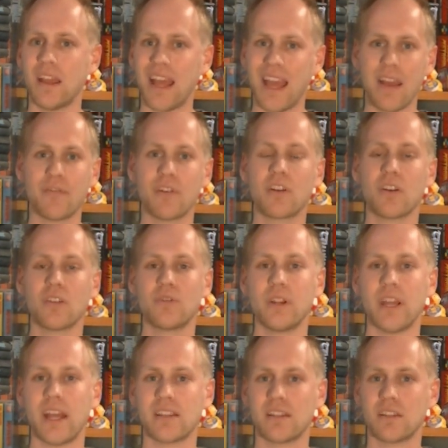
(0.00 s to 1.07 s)
Every
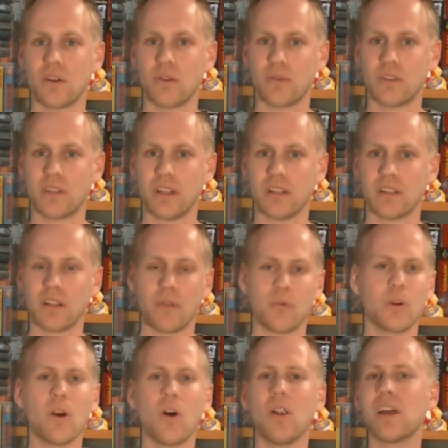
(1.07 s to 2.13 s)
country has its own sales site.
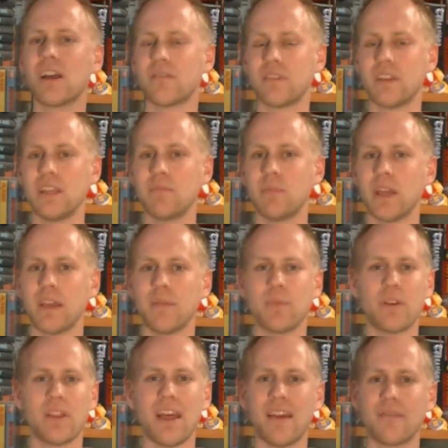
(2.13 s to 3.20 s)
We all have eBay,
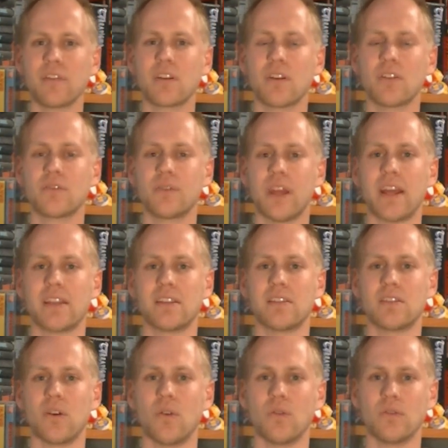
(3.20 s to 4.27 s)
but every country has
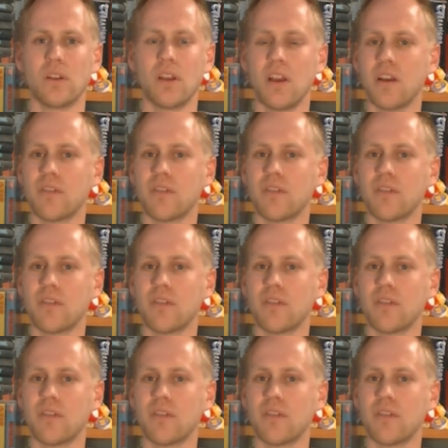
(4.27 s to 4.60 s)
its own.